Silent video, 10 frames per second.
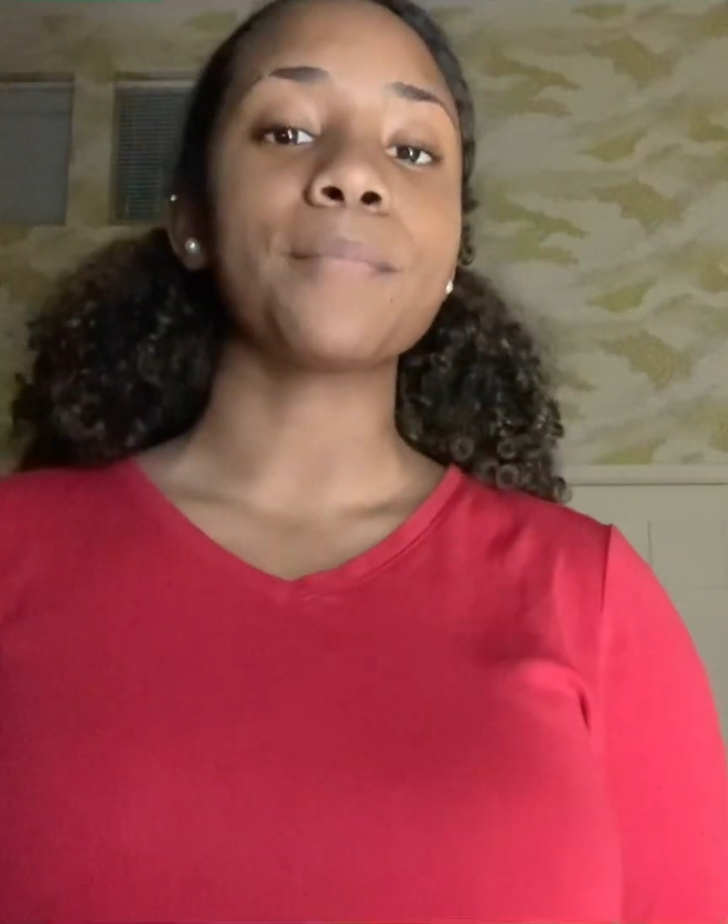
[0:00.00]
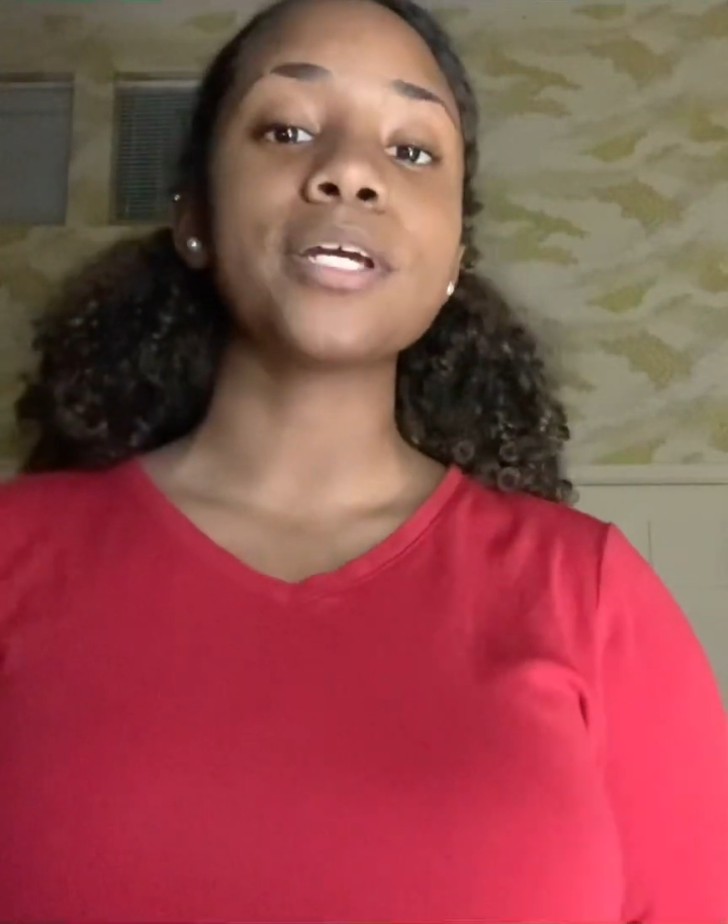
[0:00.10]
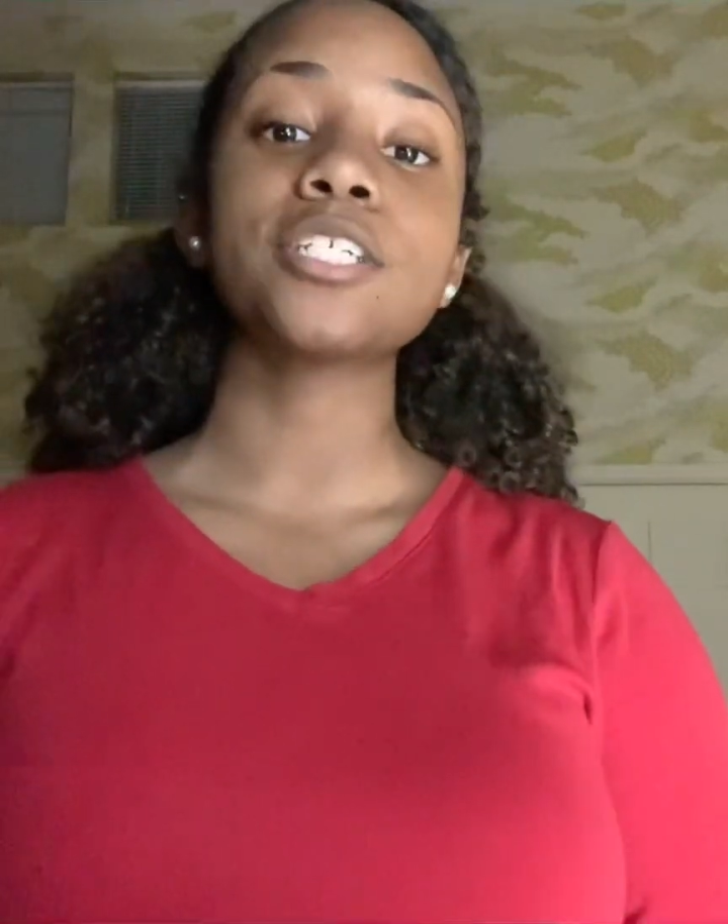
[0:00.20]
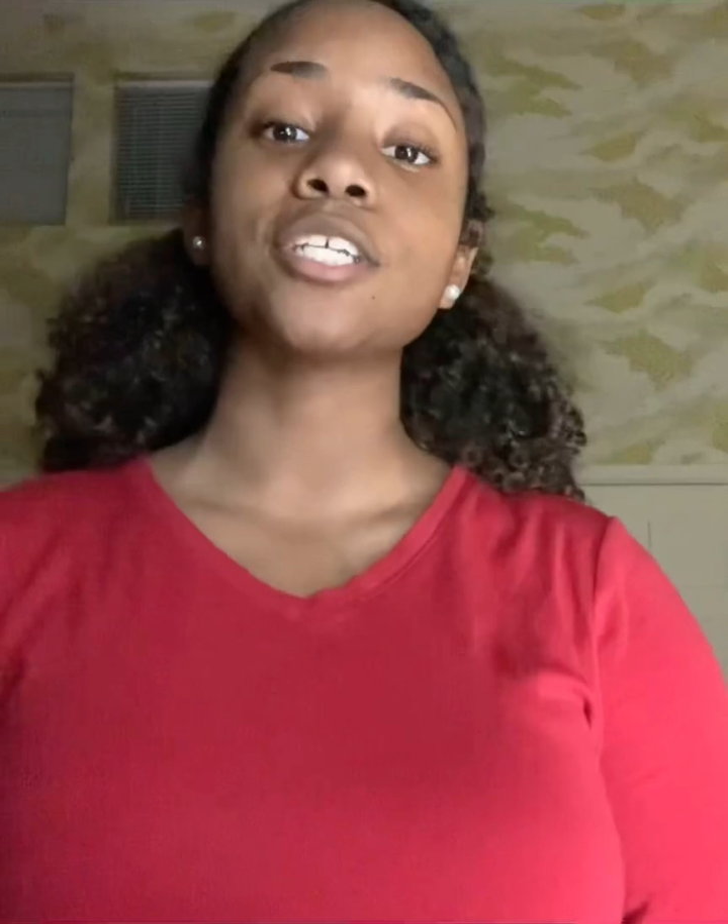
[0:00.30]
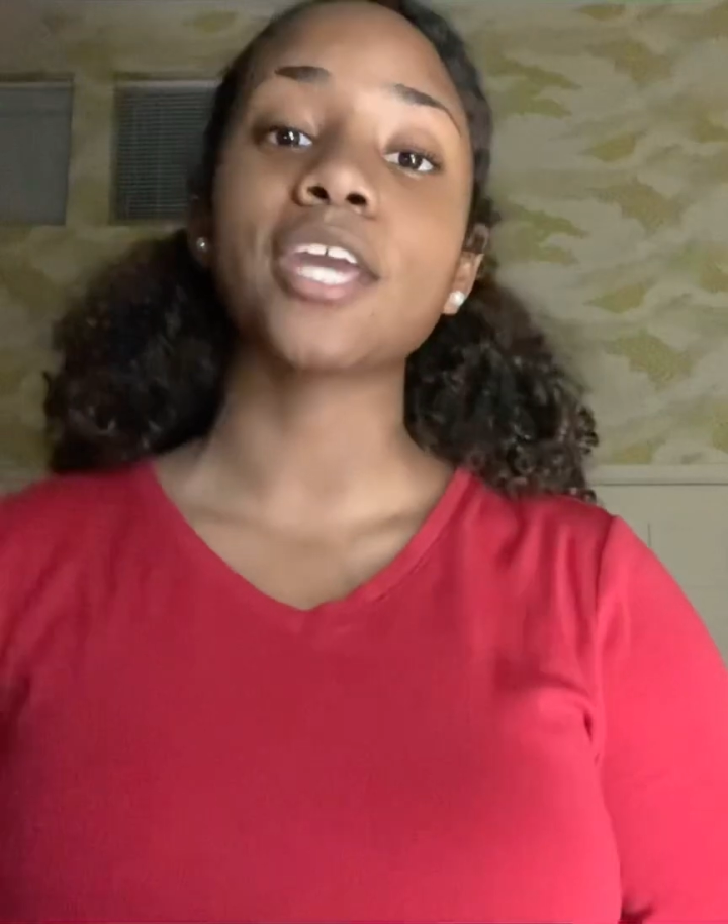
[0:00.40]

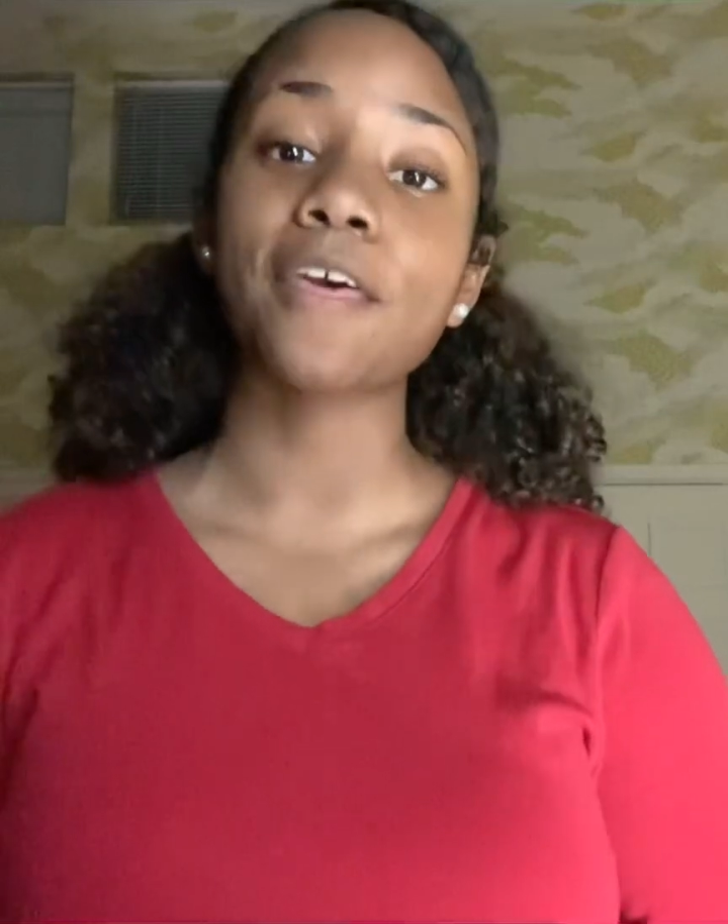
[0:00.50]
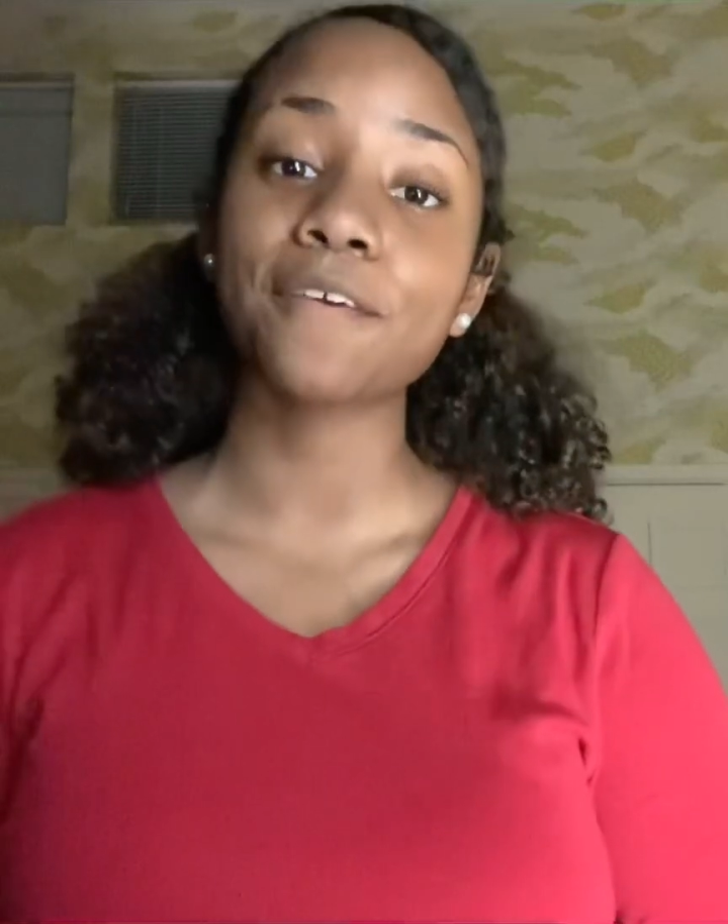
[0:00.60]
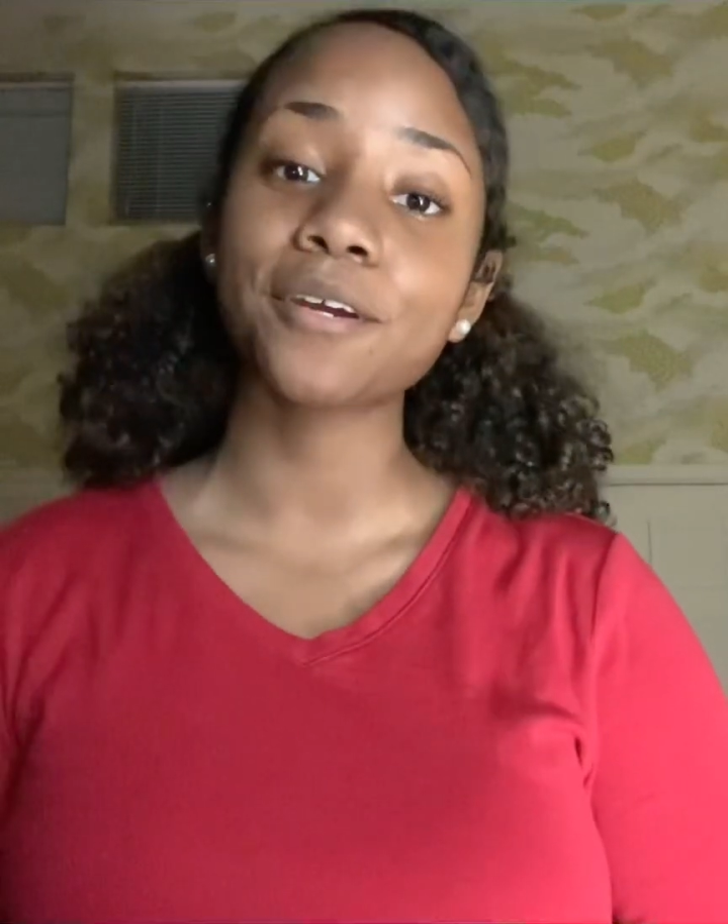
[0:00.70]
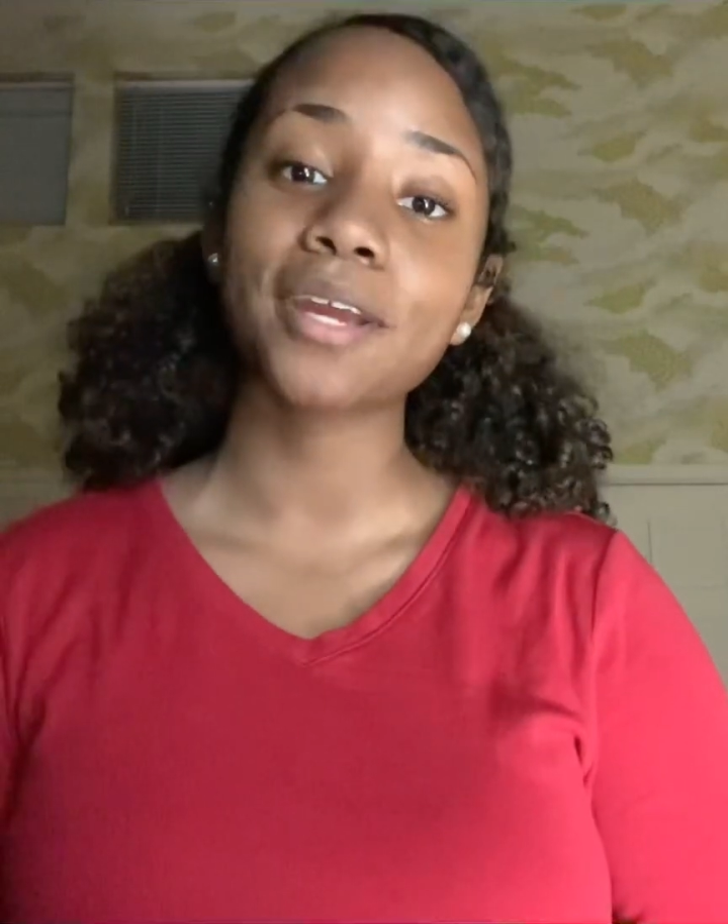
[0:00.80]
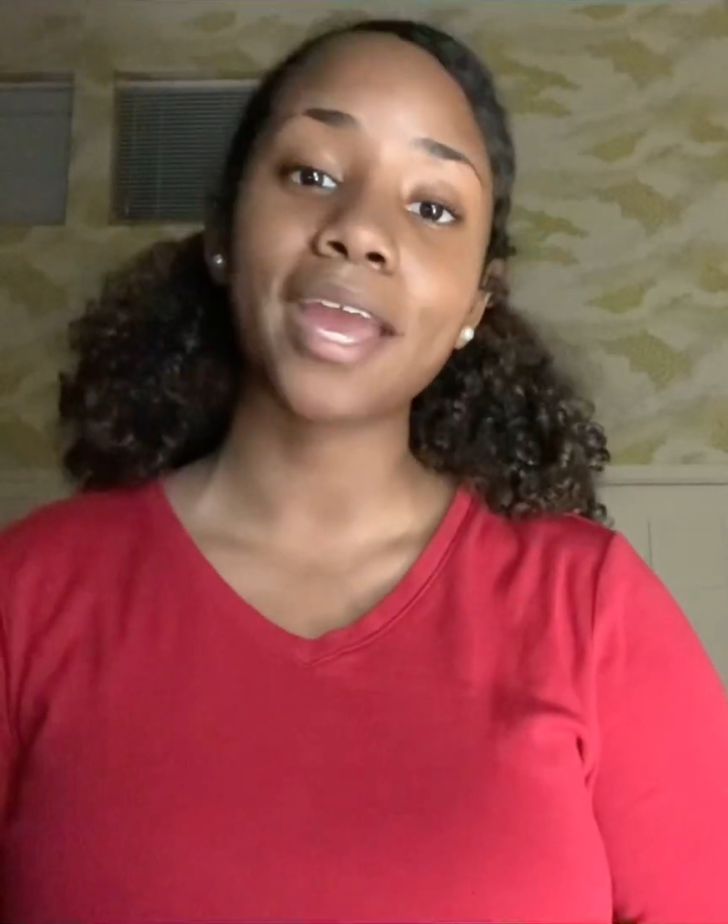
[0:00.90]
mesh together